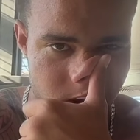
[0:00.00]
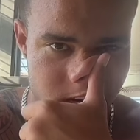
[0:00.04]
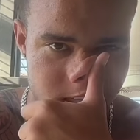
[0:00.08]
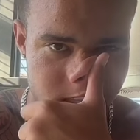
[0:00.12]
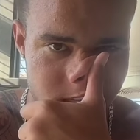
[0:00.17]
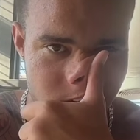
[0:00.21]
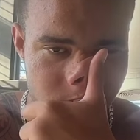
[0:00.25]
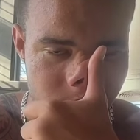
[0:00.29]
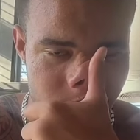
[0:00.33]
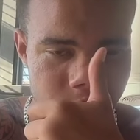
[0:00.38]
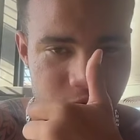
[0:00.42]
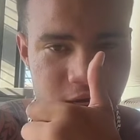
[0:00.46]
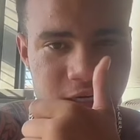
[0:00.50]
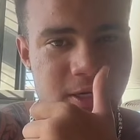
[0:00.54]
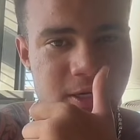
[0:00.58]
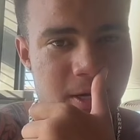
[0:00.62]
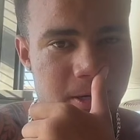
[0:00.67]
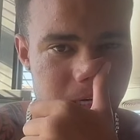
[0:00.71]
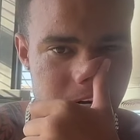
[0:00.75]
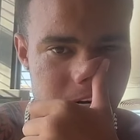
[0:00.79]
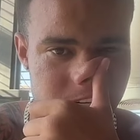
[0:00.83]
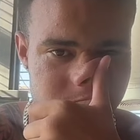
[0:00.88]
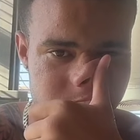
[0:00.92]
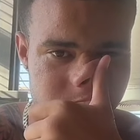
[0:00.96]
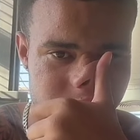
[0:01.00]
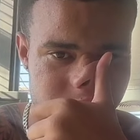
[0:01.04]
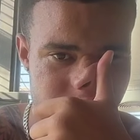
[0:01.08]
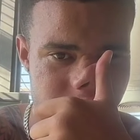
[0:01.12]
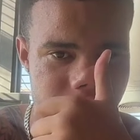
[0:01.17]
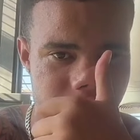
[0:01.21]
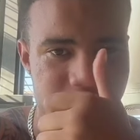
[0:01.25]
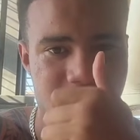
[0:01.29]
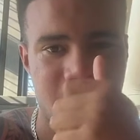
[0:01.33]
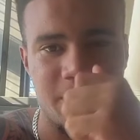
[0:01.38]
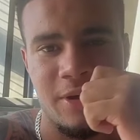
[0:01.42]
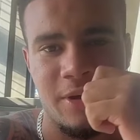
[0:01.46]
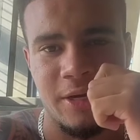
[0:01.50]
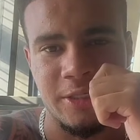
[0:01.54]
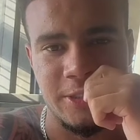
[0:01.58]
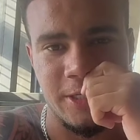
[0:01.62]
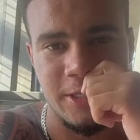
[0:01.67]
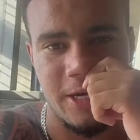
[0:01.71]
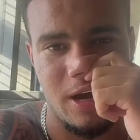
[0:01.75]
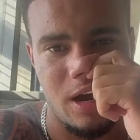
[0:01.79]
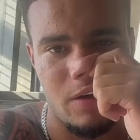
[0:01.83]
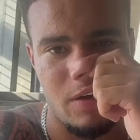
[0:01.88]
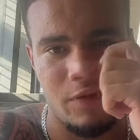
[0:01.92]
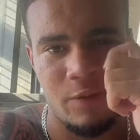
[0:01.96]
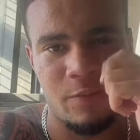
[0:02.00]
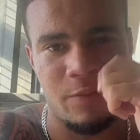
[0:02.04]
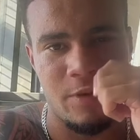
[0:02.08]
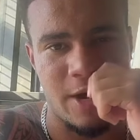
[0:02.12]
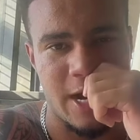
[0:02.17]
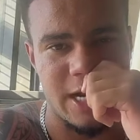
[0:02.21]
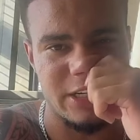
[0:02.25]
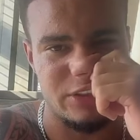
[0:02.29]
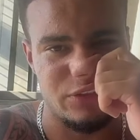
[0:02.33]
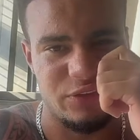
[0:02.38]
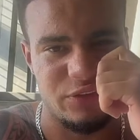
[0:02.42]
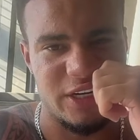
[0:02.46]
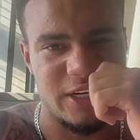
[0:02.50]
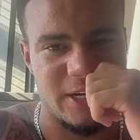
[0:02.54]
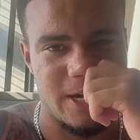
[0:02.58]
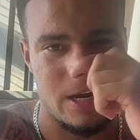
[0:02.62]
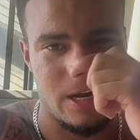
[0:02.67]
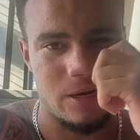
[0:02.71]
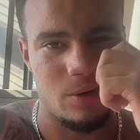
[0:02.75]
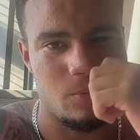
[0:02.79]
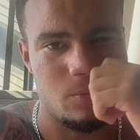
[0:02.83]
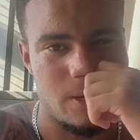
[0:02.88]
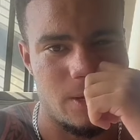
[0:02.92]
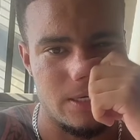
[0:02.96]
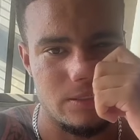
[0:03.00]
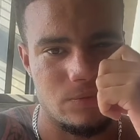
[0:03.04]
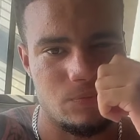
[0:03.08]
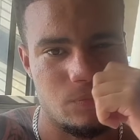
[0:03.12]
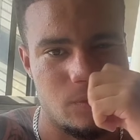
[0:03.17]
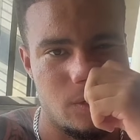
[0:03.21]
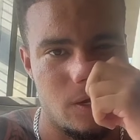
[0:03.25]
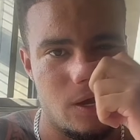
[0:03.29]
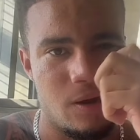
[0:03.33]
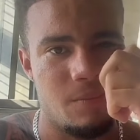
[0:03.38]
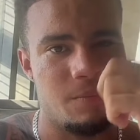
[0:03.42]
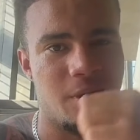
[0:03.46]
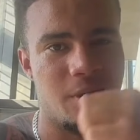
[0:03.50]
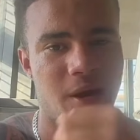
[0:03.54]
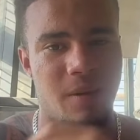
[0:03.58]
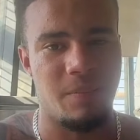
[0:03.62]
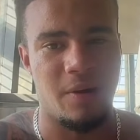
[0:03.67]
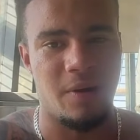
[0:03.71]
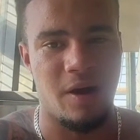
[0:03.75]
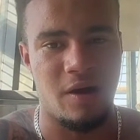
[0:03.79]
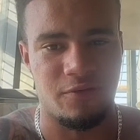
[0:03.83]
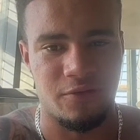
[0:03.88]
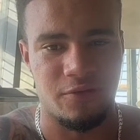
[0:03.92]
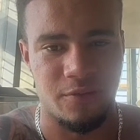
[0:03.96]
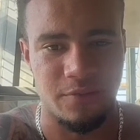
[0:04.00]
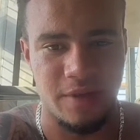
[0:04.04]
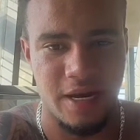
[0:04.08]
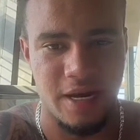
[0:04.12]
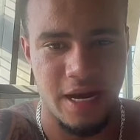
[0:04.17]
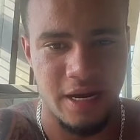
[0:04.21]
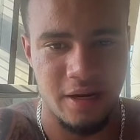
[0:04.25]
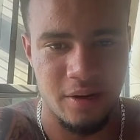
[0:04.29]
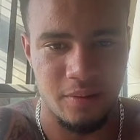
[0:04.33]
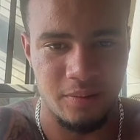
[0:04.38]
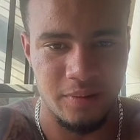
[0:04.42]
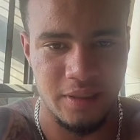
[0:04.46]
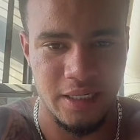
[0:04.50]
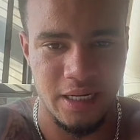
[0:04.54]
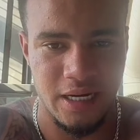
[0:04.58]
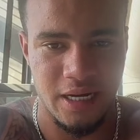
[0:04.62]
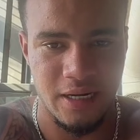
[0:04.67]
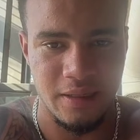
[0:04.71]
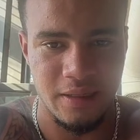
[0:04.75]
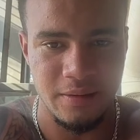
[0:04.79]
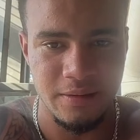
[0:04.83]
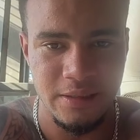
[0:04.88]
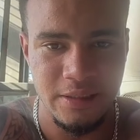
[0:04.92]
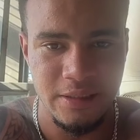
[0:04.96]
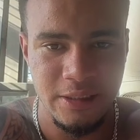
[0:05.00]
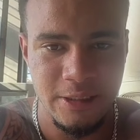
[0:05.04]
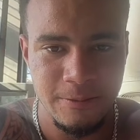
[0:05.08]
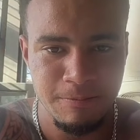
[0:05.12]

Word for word: I don't, I don't actually care that much. The Harvey Price thing kind of winds me up, but apart from that, I don't care.